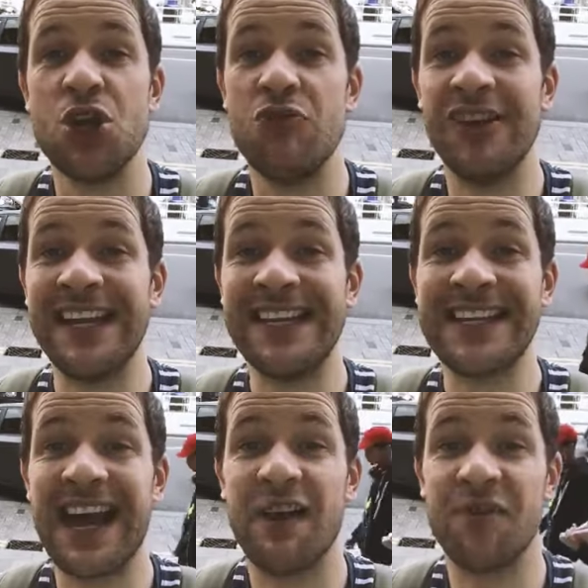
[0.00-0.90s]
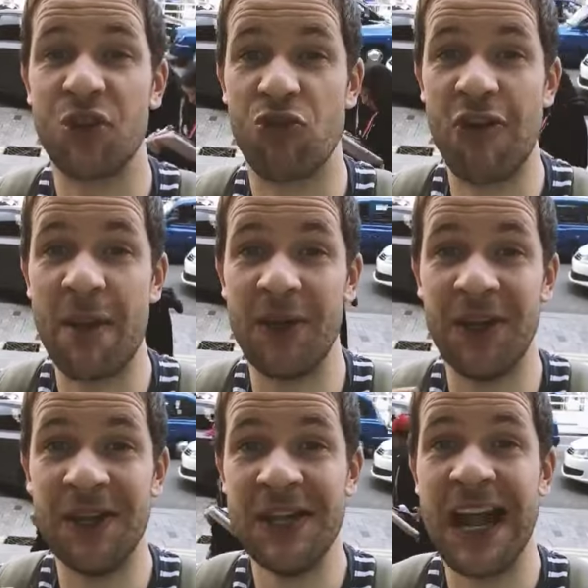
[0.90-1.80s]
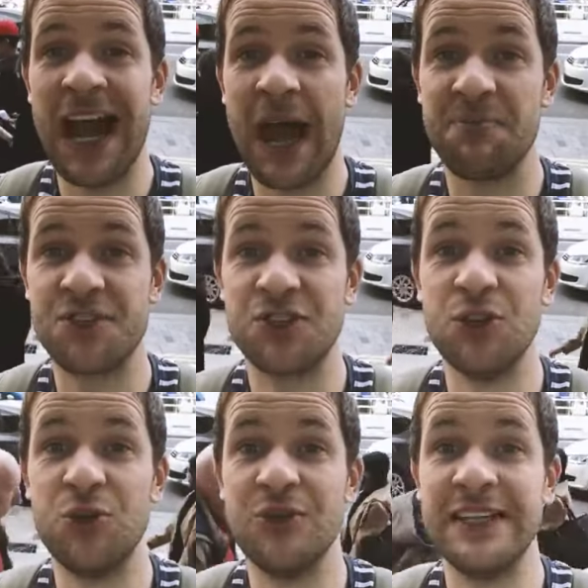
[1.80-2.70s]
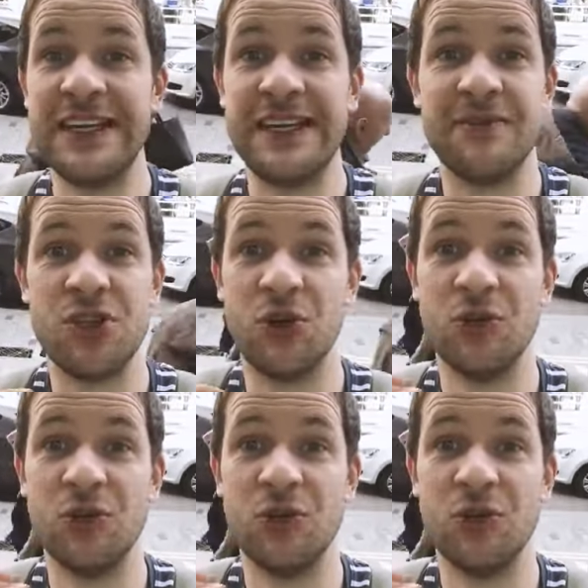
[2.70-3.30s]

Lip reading: you really need to have the grammar absolutely,